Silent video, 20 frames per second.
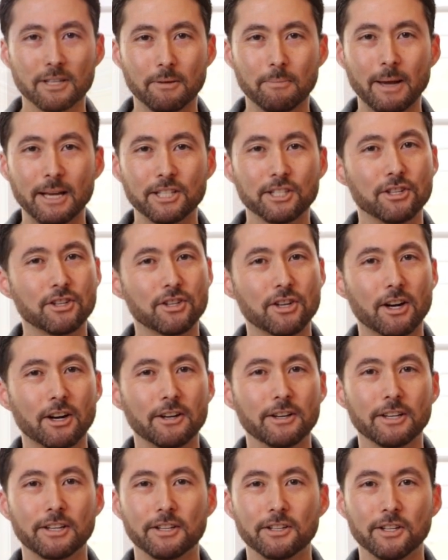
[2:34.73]
a mason
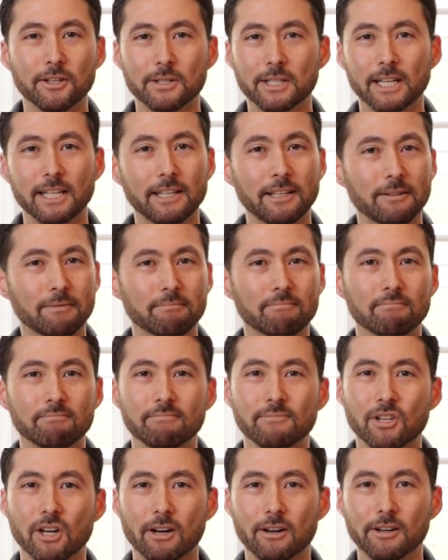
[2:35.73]
jar. You could use any
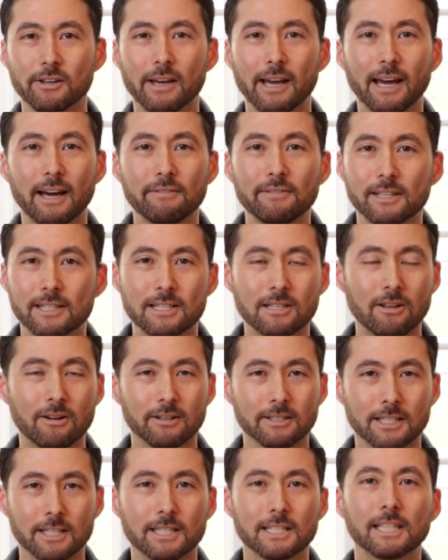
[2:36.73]
jar you have as
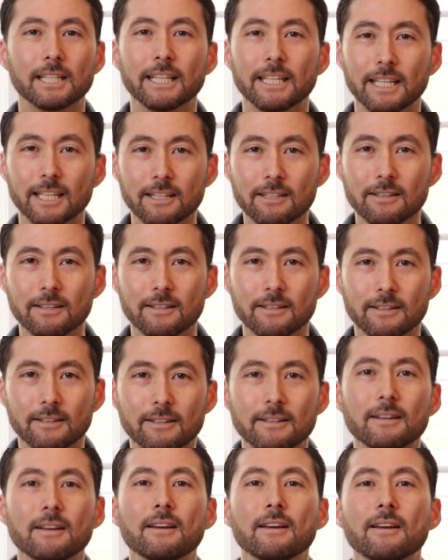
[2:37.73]
long as it's clean,
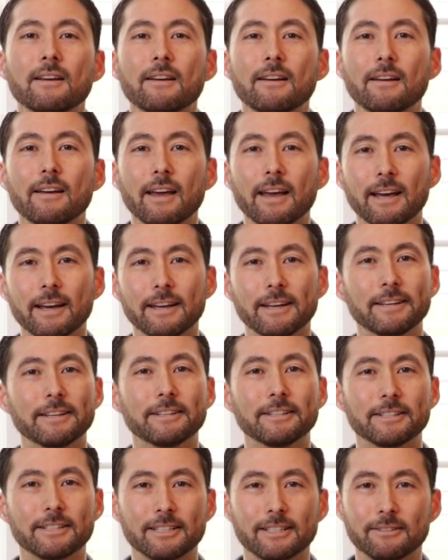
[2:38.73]

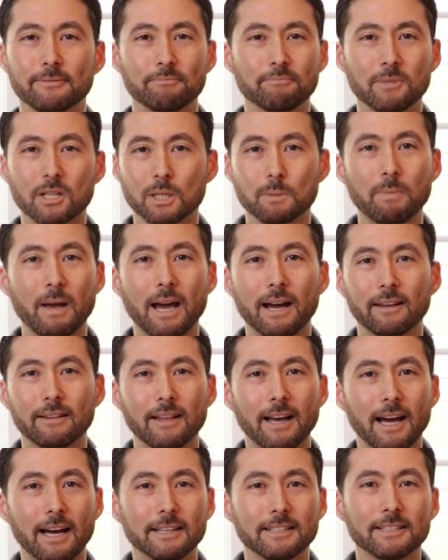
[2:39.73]
and just pack
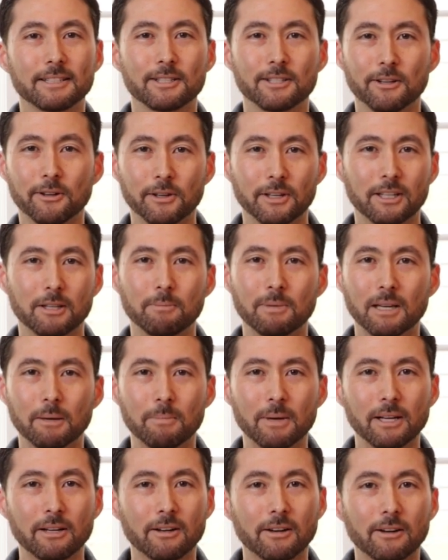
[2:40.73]
that. So it could be a
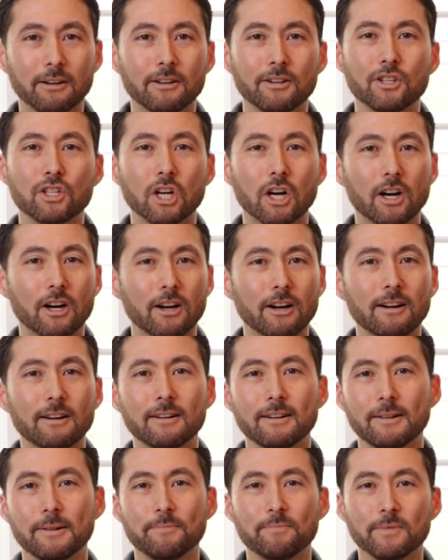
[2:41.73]
bigger jar.
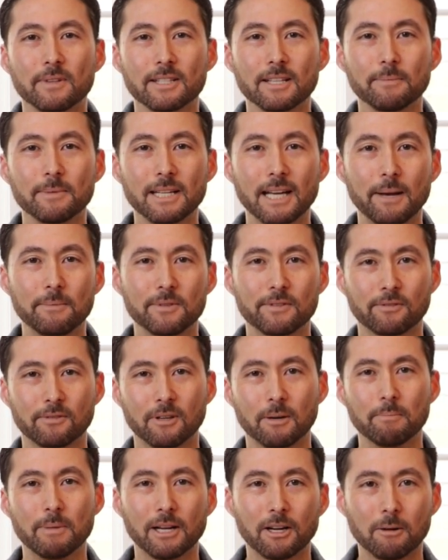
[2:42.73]
Sometimes
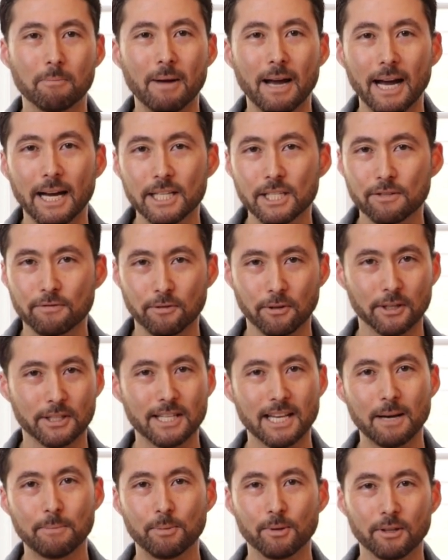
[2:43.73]
for a bigger batch, for
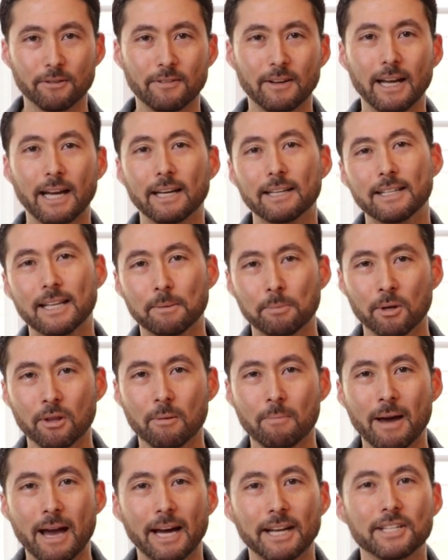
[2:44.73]
example, if I had double
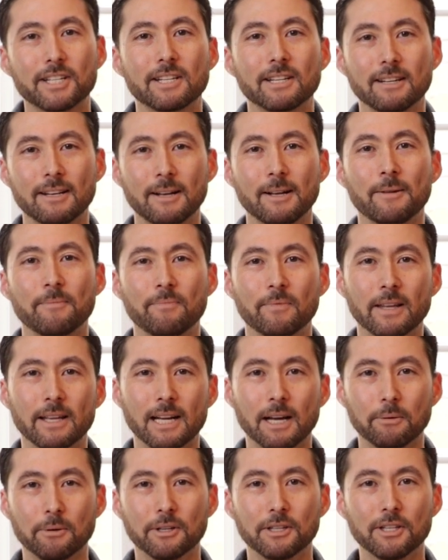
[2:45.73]
the batch,
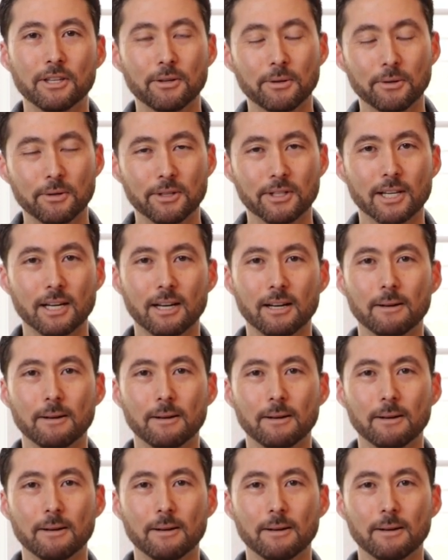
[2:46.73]
then I would use